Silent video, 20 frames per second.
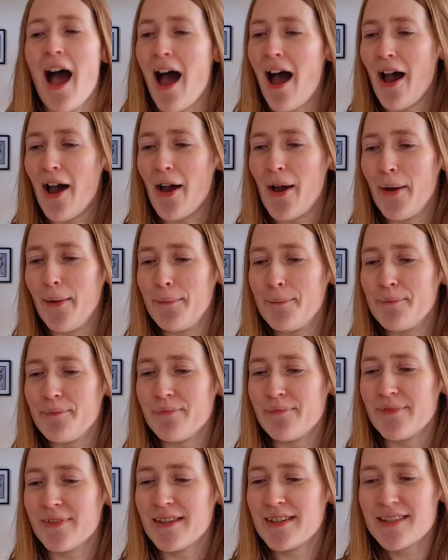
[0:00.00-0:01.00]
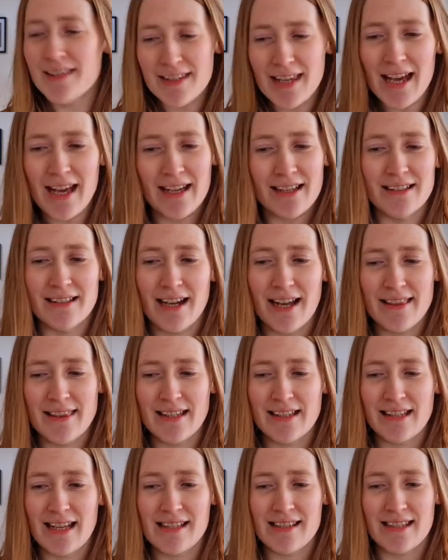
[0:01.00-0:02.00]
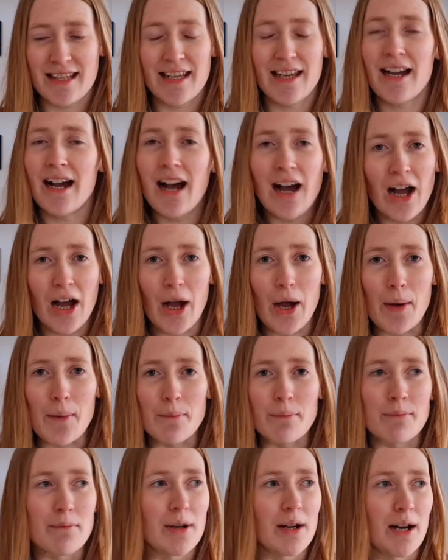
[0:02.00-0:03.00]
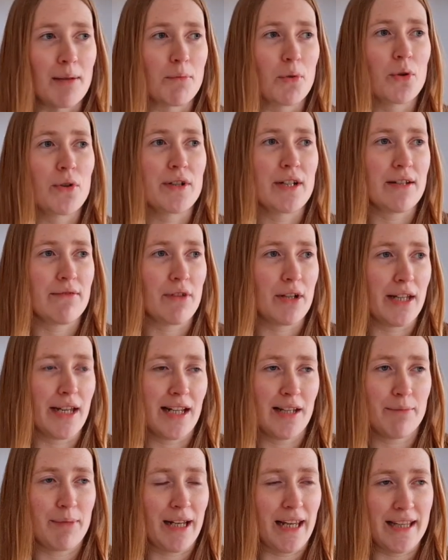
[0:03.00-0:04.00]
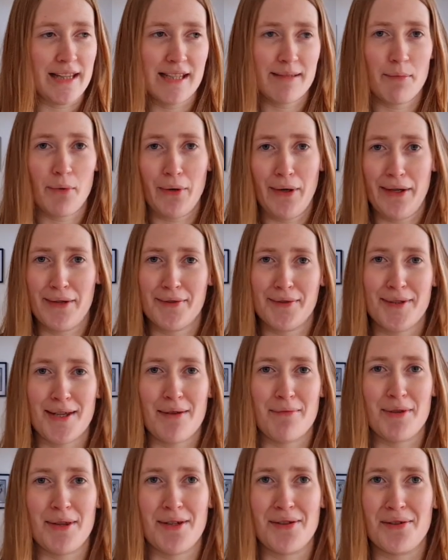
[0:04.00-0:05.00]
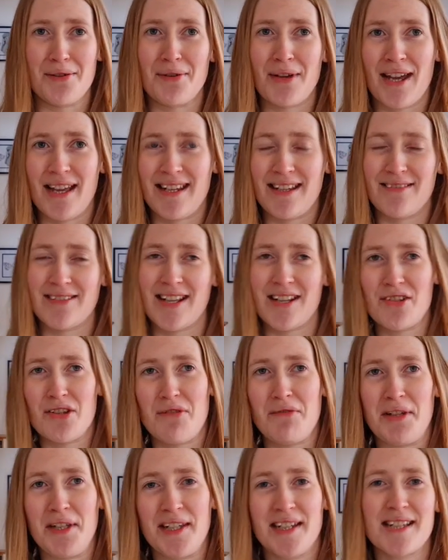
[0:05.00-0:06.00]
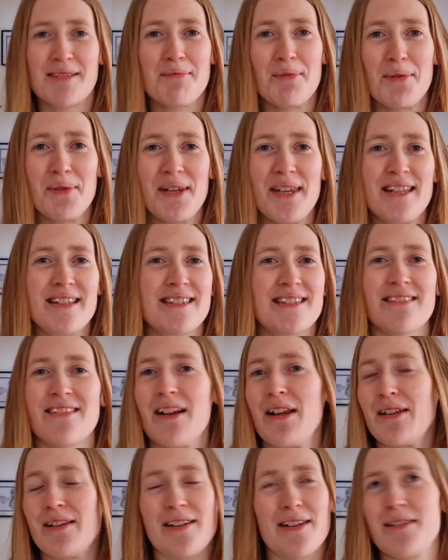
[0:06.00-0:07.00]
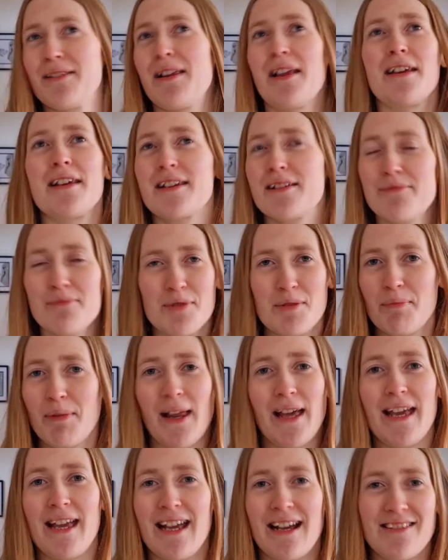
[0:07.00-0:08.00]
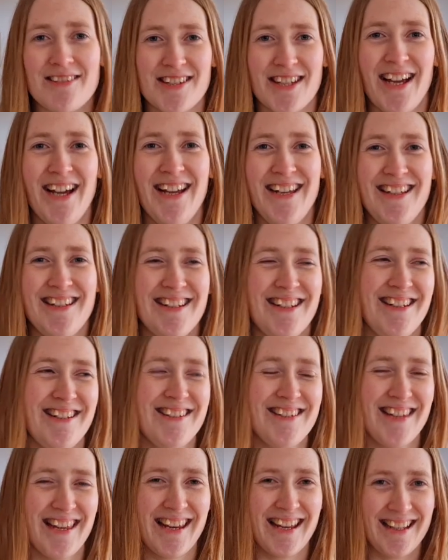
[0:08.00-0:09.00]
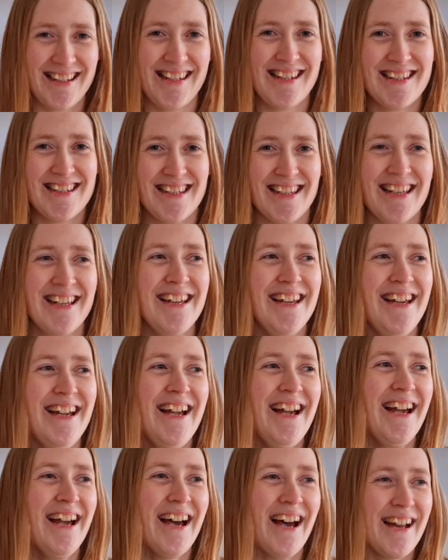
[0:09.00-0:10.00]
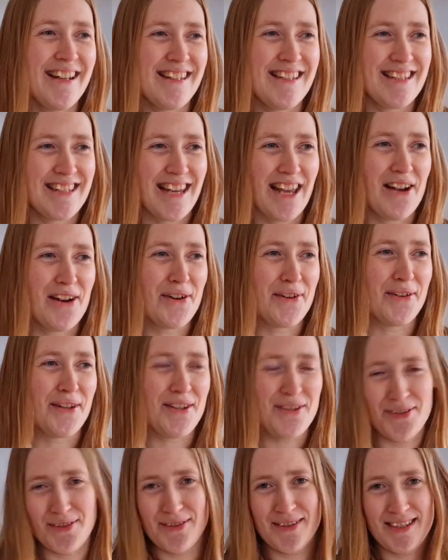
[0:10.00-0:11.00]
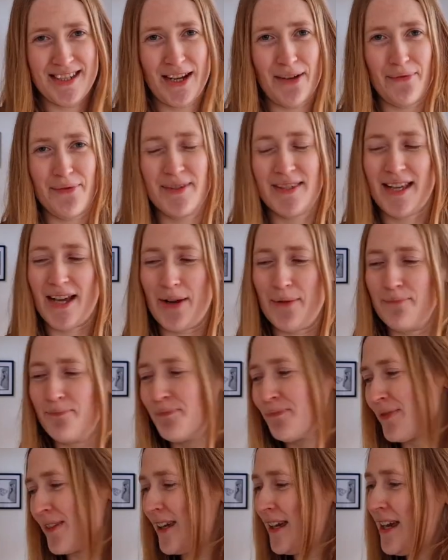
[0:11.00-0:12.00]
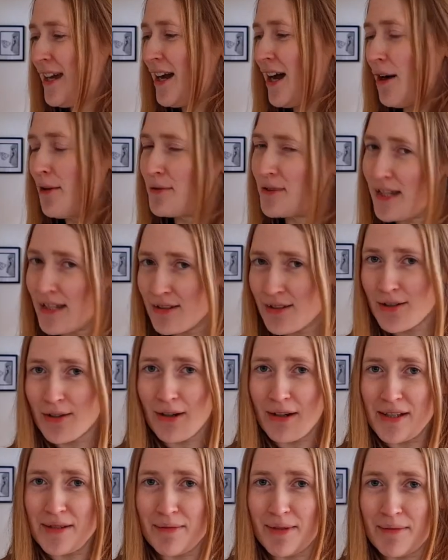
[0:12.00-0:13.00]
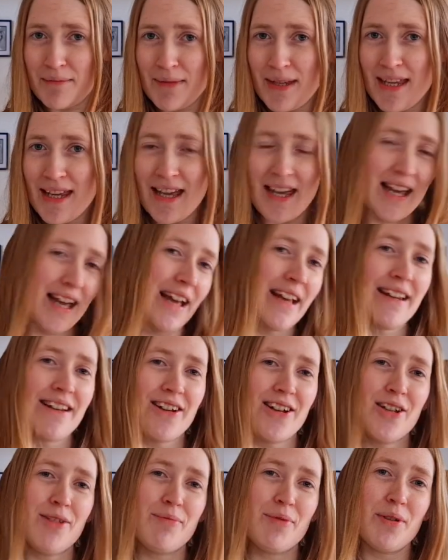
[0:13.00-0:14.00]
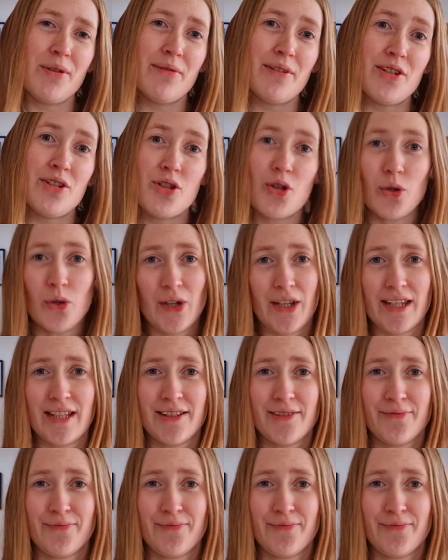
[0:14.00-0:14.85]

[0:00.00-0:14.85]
So yeah, I think that's it. I'm already running a little bit late this morning because I was out with the dog and it was actually a really nice morning, so I like was playing outside and I was like, I need to get on and do stuff. So I'll take you guys with me and I hope you enjoy.